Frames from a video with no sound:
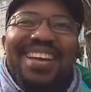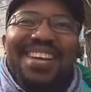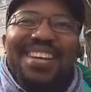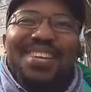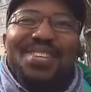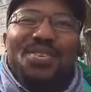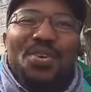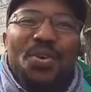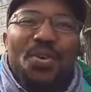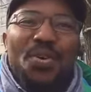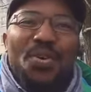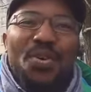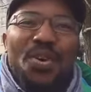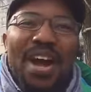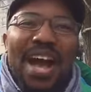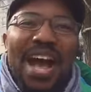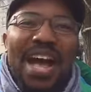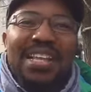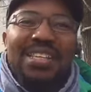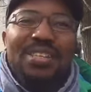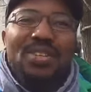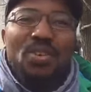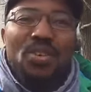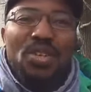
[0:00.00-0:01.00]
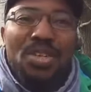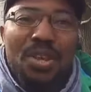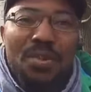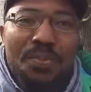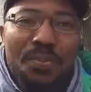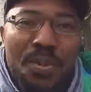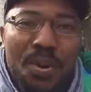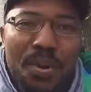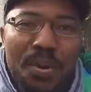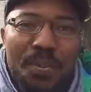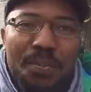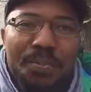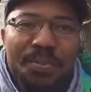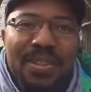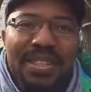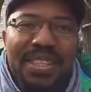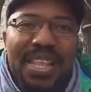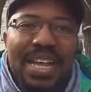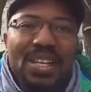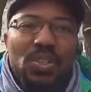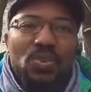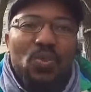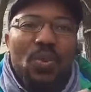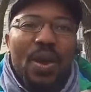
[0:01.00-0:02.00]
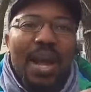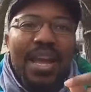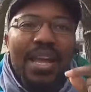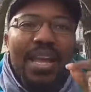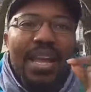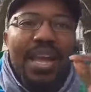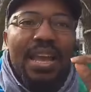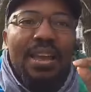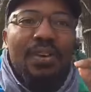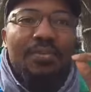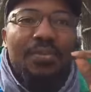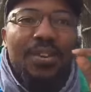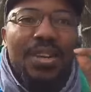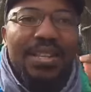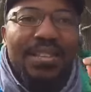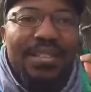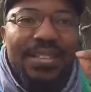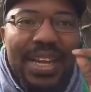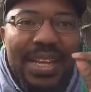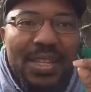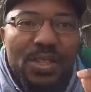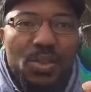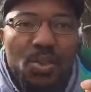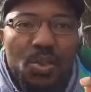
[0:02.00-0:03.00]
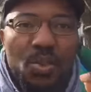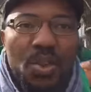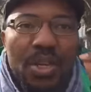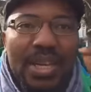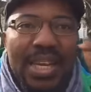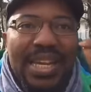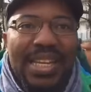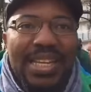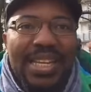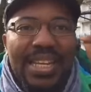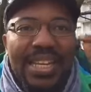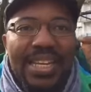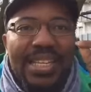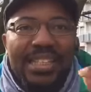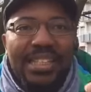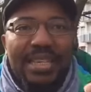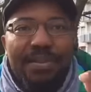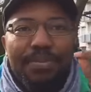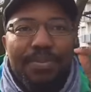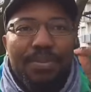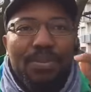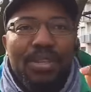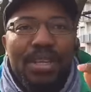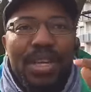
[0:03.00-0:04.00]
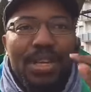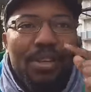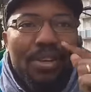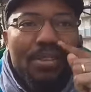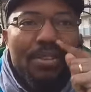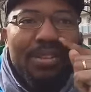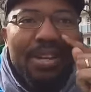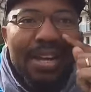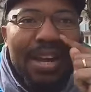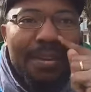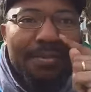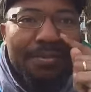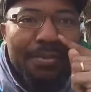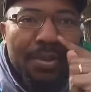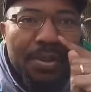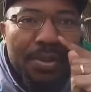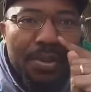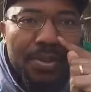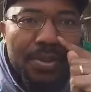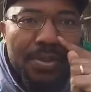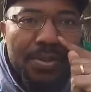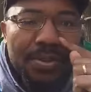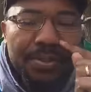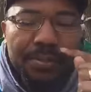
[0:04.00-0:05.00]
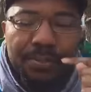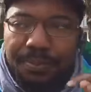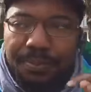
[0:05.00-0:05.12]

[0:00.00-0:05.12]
So as the Igbo, that's why every statue in Egypt today doesn't have nose.